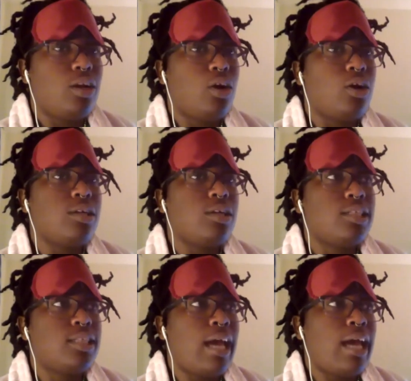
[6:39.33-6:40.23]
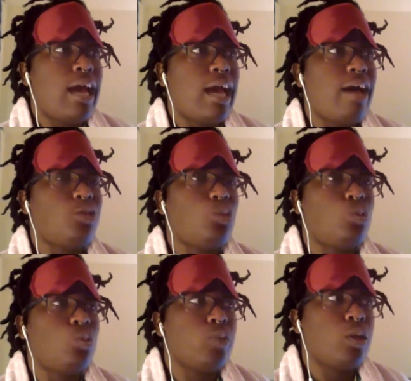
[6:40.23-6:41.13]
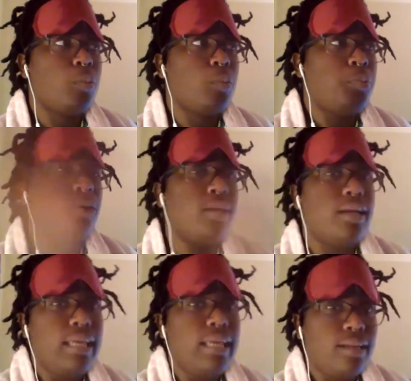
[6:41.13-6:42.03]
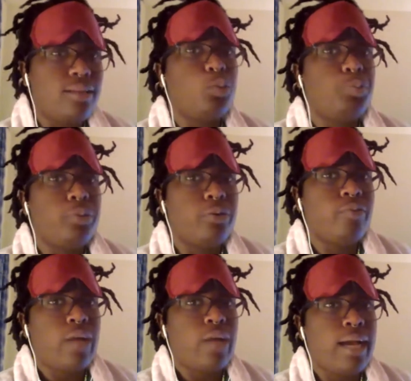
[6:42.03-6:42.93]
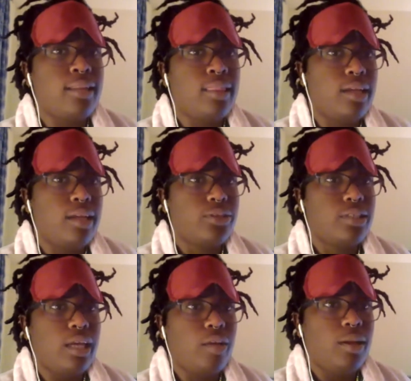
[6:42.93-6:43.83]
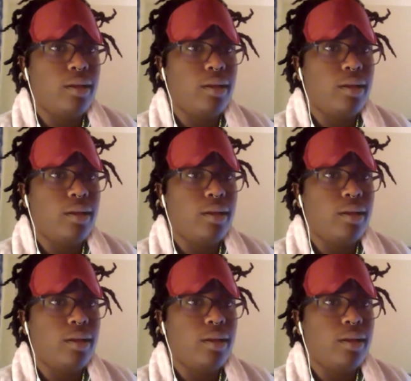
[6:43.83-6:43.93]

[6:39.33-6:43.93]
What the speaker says: have to put in to provide the entertainment? I'm